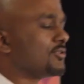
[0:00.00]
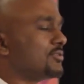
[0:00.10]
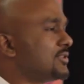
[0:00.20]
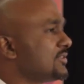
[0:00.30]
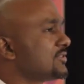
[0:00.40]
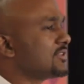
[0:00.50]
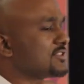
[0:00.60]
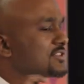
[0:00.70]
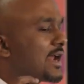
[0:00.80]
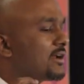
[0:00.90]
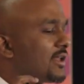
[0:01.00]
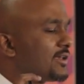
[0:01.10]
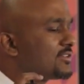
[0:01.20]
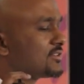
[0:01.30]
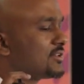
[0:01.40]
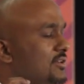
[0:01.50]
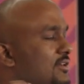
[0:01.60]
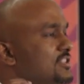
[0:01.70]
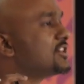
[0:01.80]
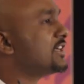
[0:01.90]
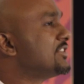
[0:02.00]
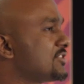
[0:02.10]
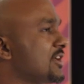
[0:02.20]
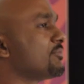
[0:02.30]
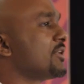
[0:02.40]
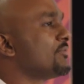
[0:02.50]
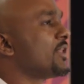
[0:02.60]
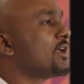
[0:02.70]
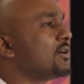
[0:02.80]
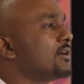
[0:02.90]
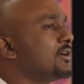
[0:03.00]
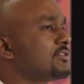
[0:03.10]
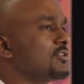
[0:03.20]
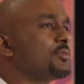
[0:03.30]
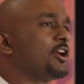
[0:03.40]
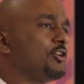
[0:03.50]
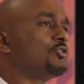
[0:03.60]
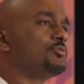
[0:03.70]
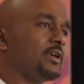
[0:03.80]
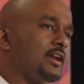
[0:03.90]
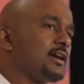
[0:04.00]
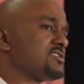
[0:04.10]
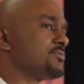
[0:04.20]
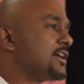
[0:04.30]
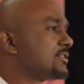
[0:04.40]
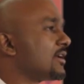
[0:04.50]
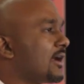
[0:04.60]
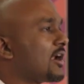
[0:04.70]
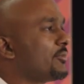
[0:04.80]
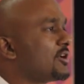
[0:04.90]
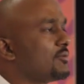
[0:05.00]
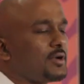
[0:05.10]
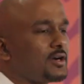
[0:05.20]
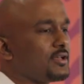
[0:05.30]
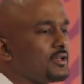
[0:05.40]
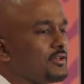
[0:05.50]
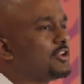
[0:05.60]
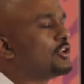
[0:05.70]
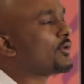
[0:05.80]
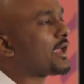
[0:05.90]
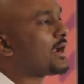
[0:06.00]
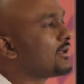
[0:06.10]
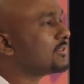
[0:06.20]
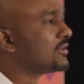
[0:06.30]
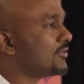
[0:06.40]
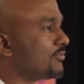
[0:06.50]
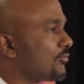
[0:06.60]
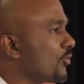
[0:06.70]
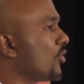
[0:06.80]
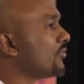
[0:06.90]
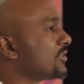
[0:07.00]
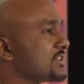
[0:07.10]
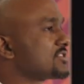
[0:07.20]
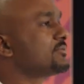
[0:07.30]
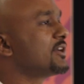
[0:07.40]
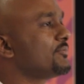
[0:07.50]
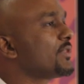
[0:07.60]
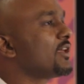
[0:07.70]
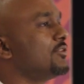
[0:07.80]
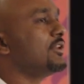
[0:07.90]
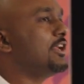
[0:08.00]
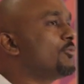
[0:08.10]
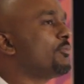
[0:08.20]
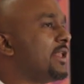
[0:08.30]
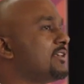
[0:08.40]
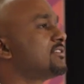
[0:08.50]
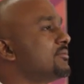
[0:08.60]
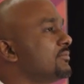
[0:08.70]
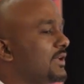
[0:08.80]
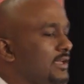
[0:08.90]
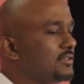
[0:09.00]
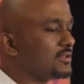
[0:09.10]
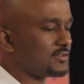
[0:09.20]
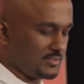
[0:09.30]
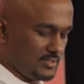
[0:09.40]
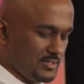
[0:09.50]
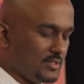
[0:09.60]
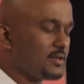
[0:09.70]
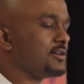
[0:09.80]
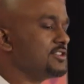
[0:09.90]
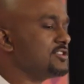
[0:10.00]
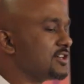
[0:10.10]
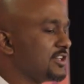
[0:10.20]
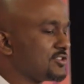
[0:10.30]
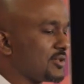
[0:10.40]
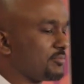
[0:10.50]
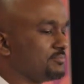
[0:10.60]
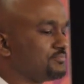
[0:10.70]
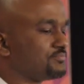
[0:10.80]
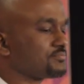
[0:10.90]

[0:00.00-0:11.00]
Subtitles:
So this standardized journey step is pretty useful. You can customize it a little bit, but when you look at the flow of a customer, you need to place them in this journey step.